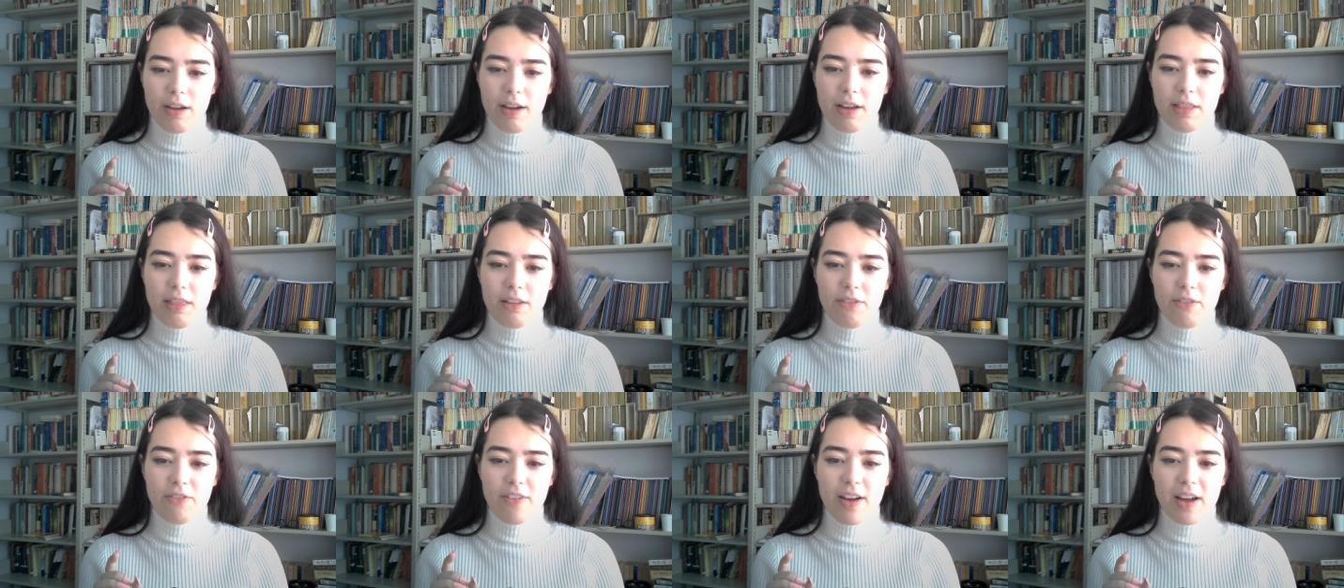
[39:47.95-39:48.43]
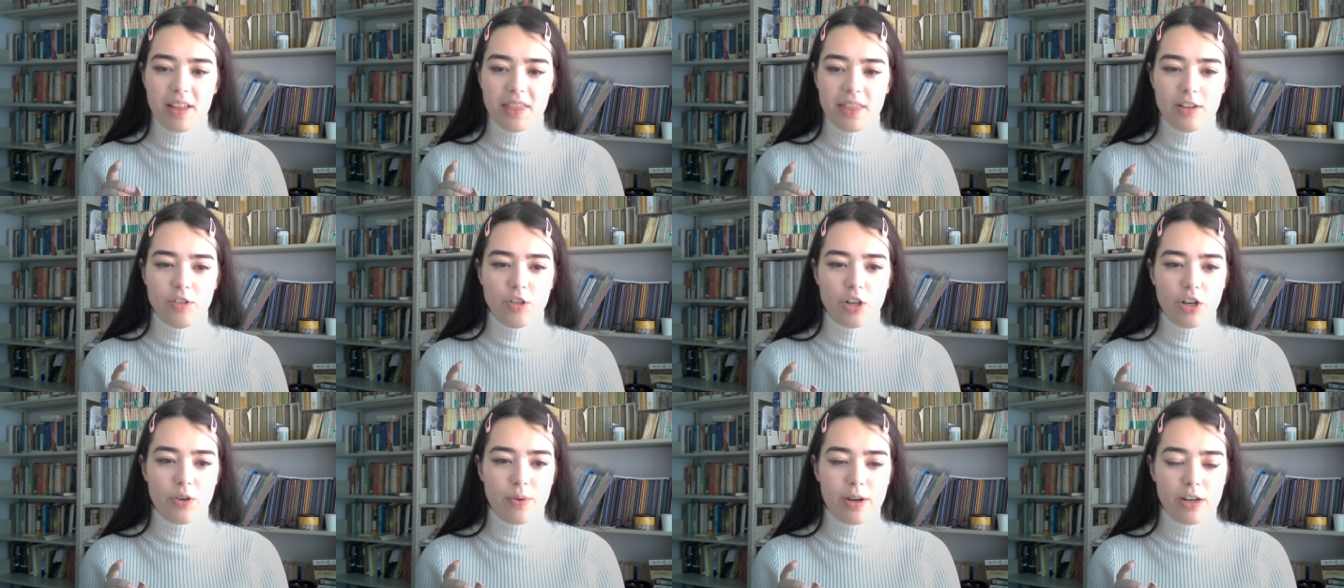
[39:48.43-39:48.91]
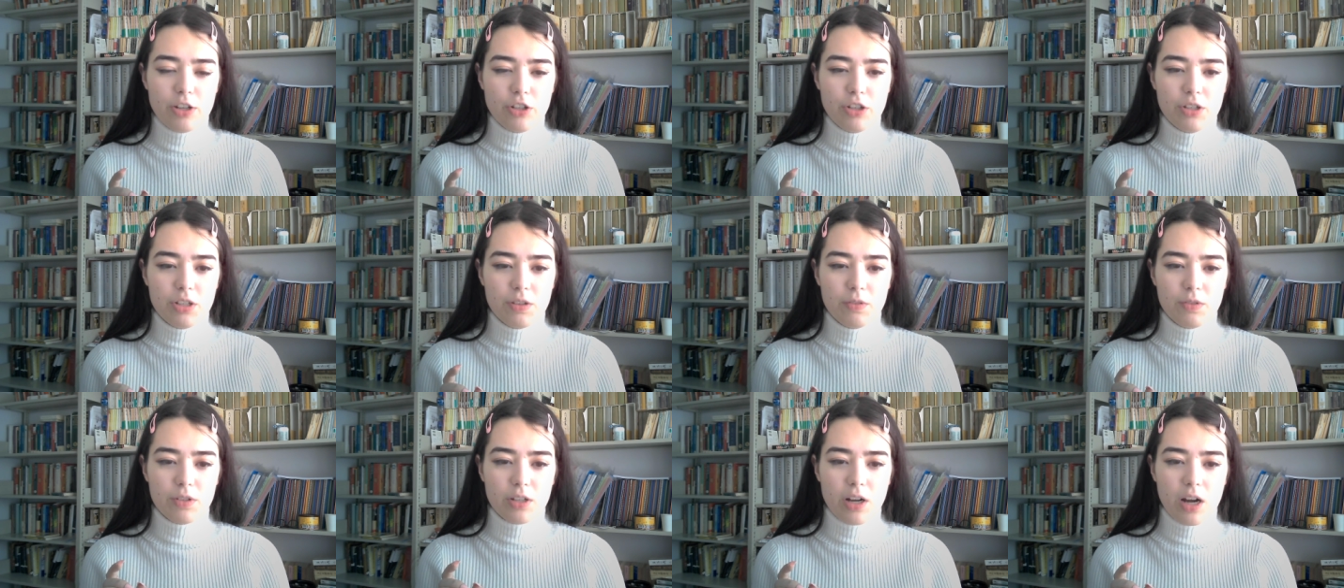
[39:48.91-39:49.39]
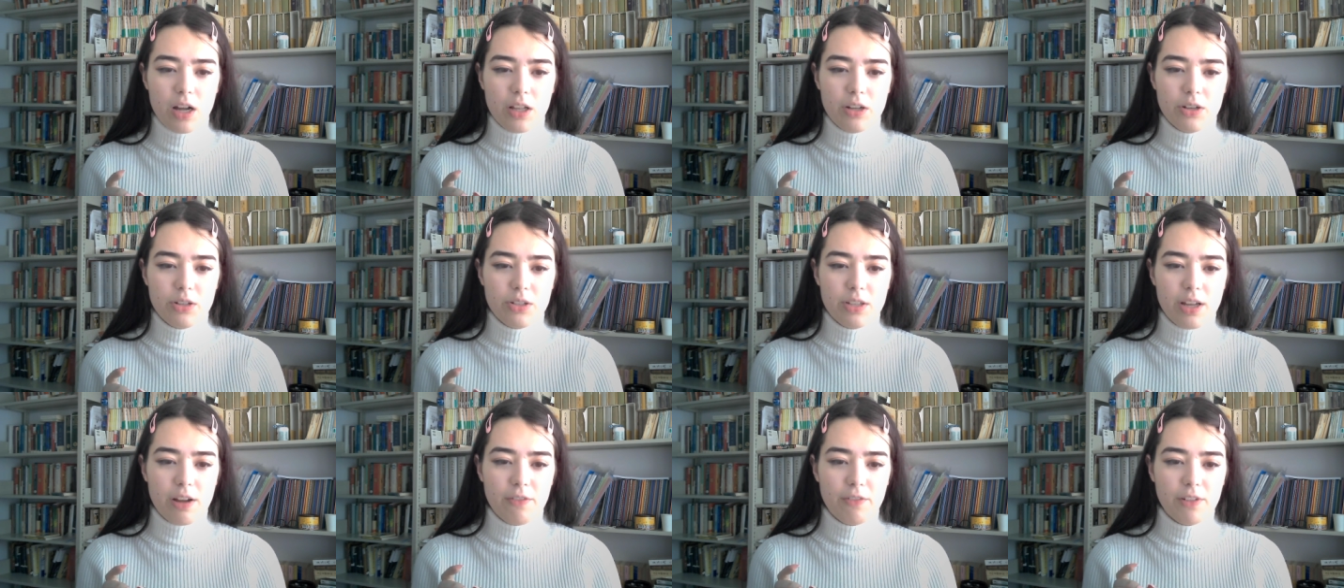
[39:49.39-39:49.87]
And the fact that generations of
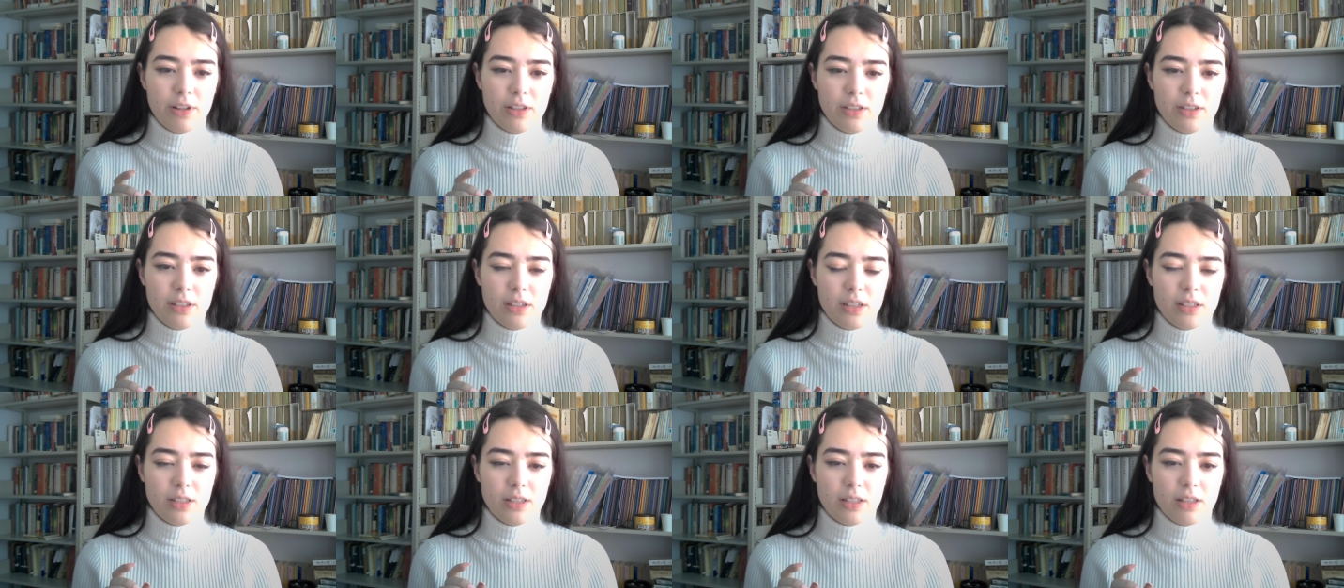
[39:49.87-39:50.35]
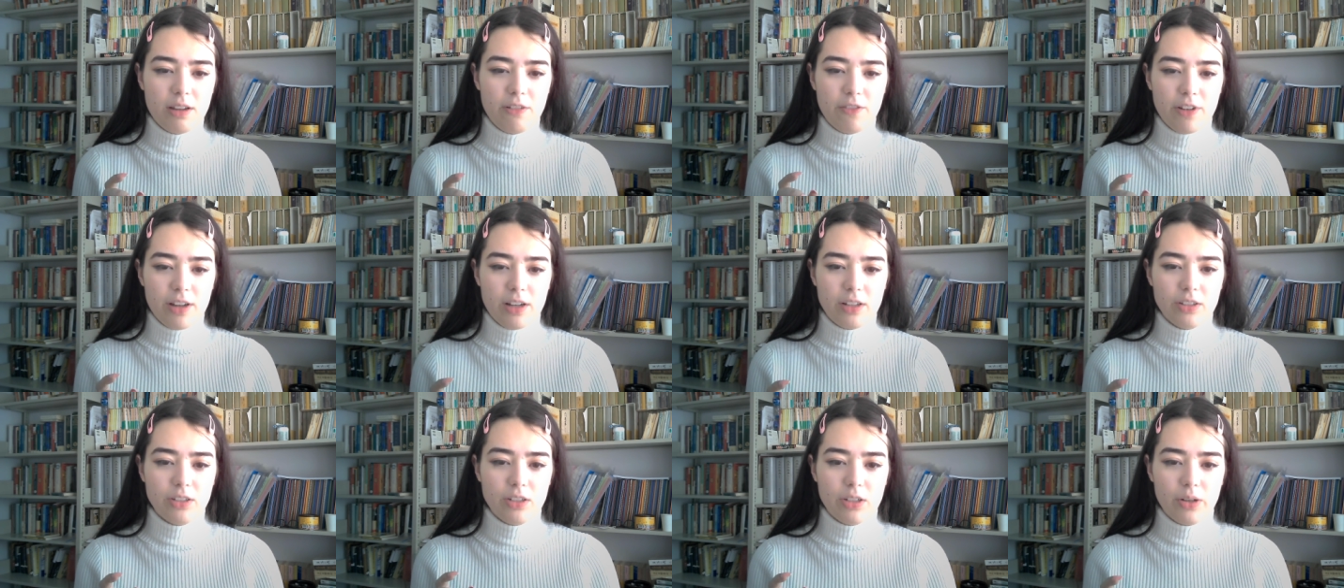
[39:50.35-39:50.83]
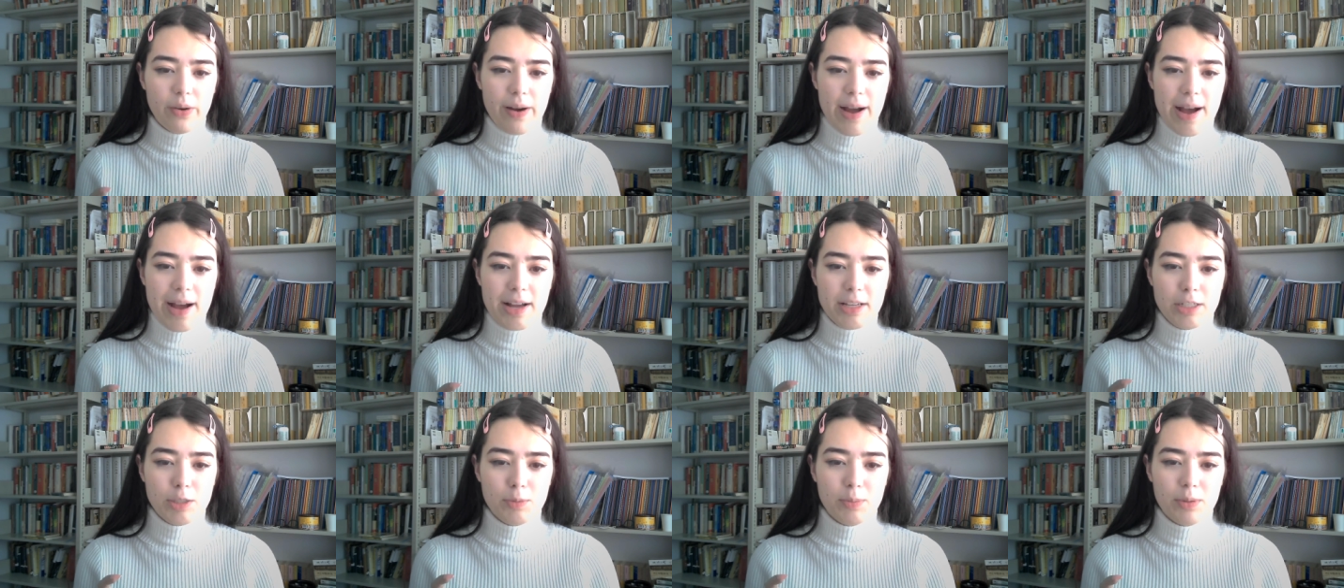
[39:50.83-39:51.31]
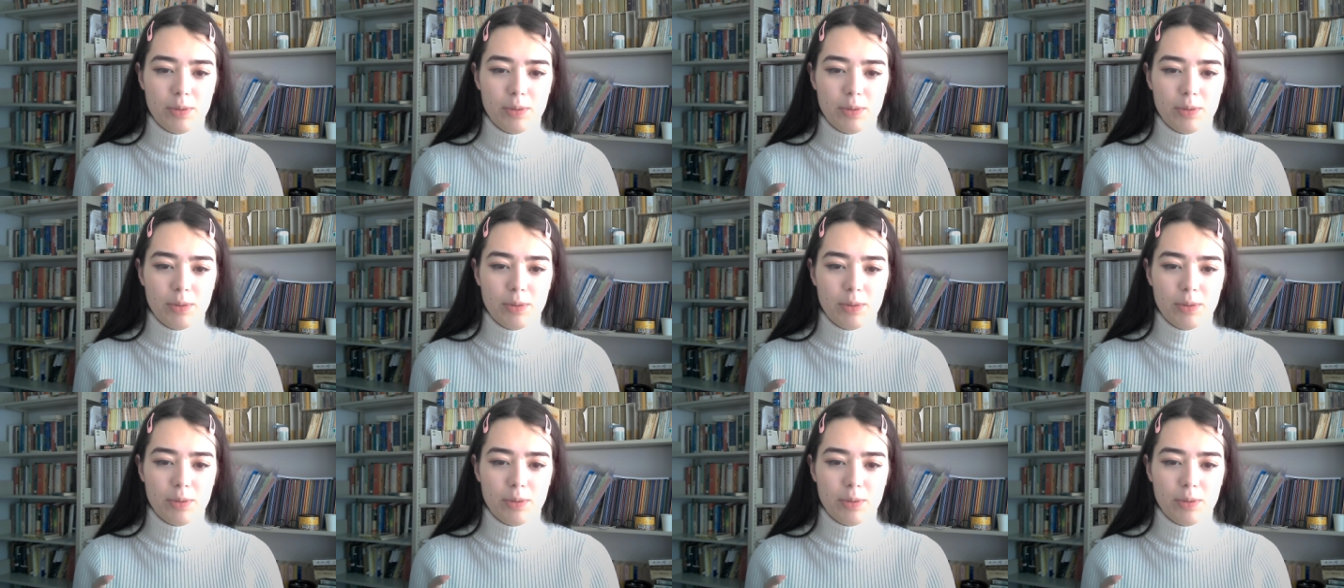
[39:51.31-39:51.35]
scholars have consistently failed to grasp